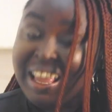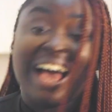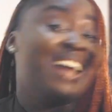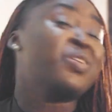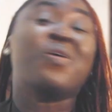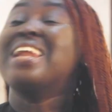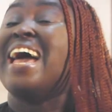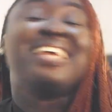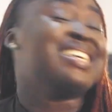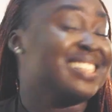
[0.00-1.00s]
I don't
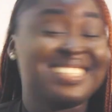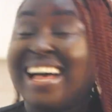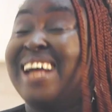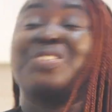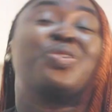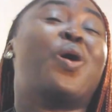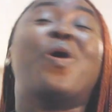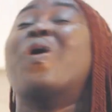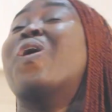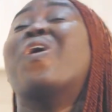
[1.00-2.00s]
like it at
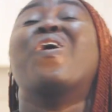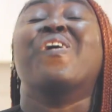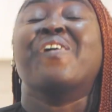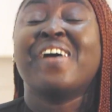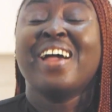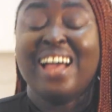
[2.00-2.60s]
all.